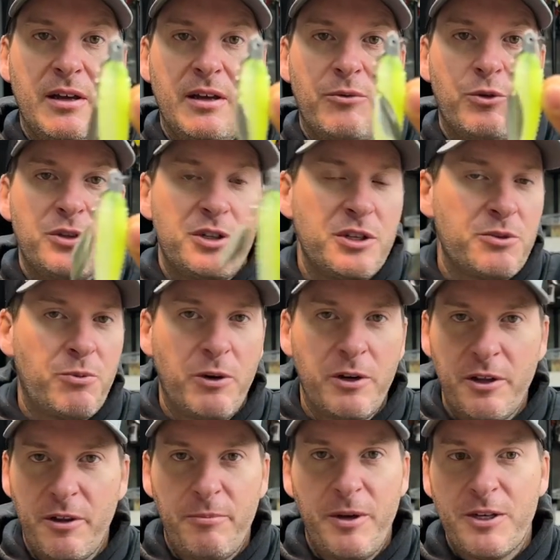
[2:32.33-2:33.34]
which is
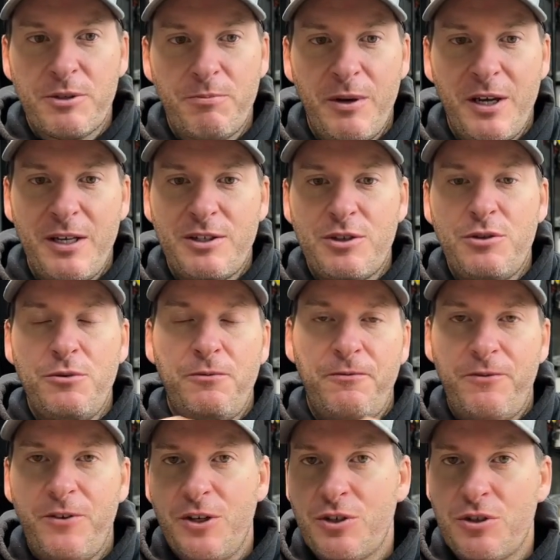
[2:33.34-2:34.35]
one of the best baits to
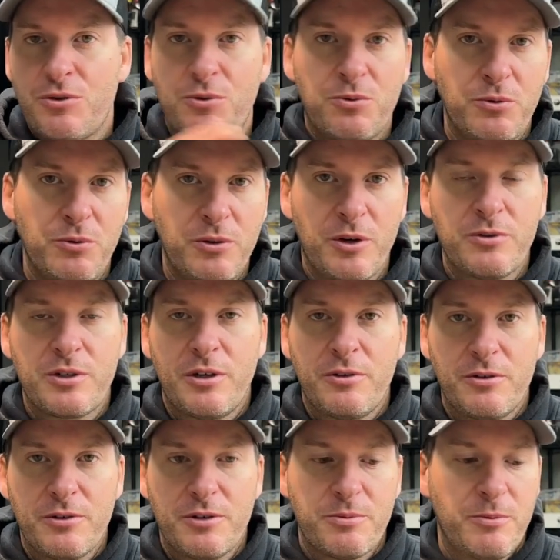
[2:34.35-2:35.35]
fish through those
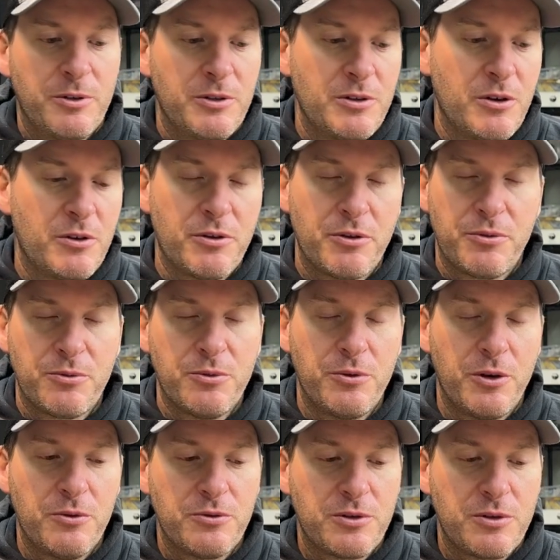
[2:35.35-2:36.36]
underspin or through
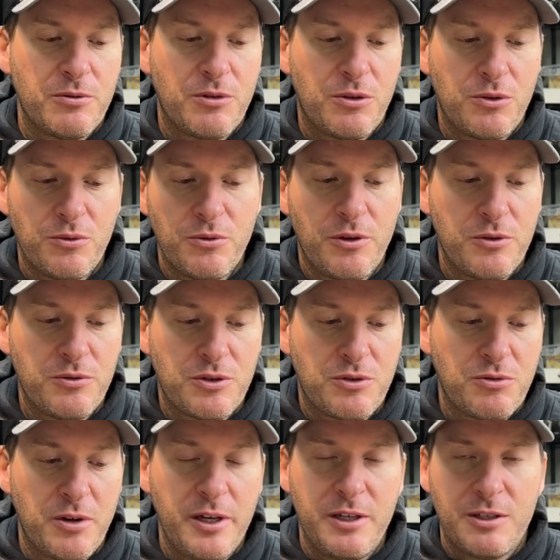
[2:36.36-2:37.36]
those
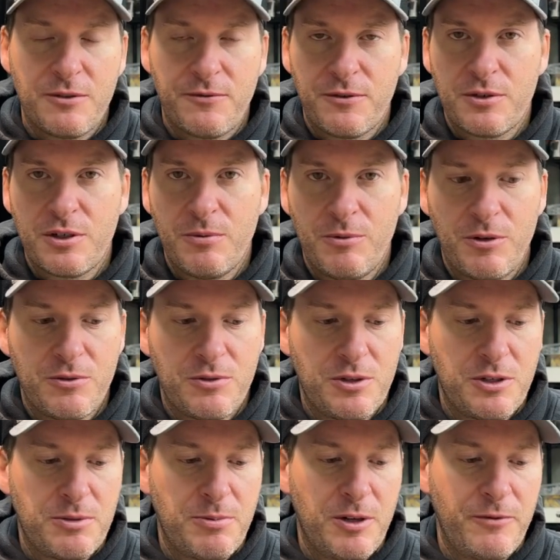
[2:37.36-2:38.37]
drains for some of those
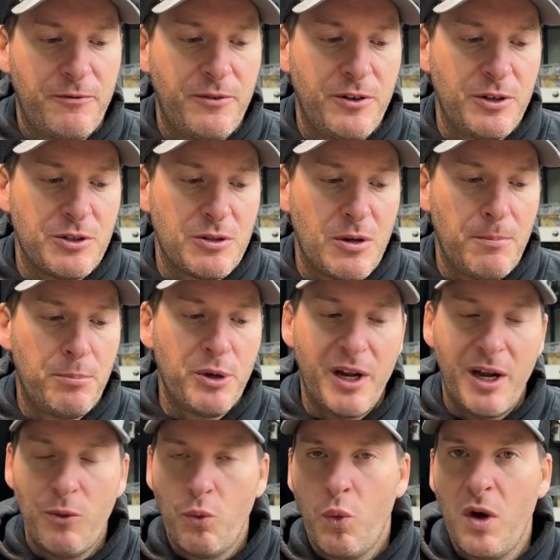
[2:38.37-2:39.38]
suspended fish. But
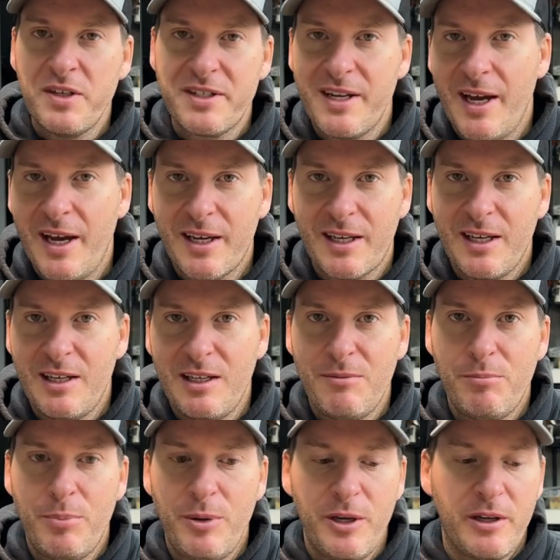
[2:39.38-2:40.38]
I was not
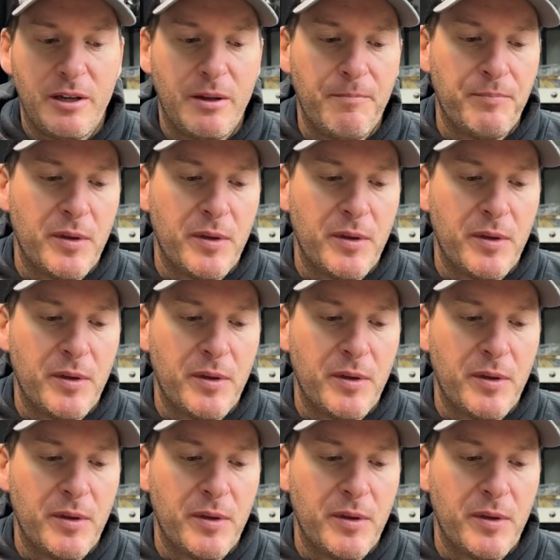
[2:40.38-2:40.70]
getting bit.